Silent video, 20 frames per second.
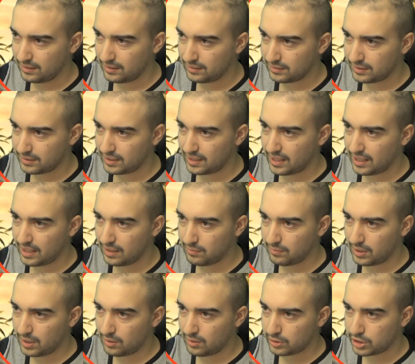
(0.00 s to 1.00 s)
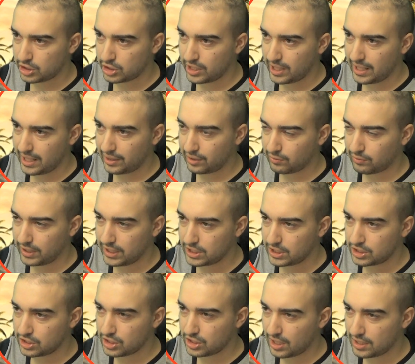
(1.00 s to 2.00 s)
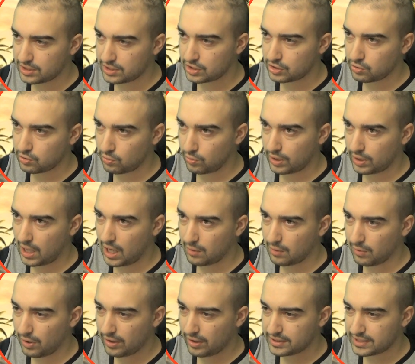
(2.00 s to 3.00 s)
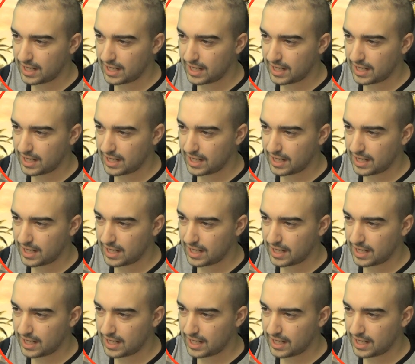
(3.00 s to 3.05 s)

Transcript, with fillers: Okay, well, share three just drawn artworks.